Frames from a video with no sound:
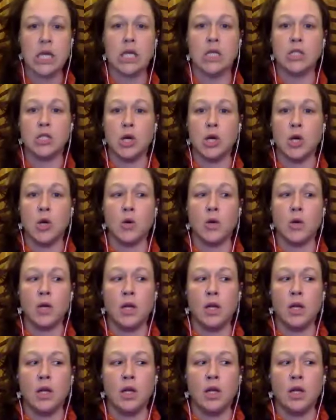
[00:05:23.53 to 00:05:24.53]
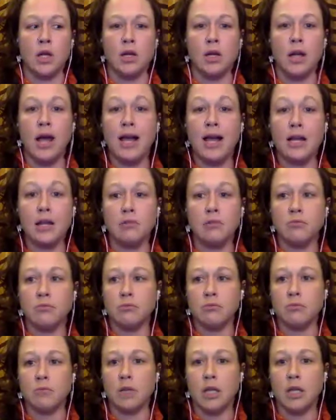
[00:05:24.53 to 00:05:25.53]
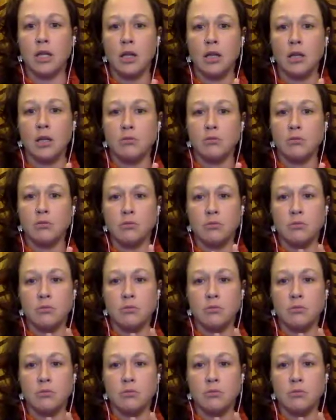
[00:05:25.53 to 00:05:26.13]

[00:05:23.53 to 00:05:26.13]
I don't, not in the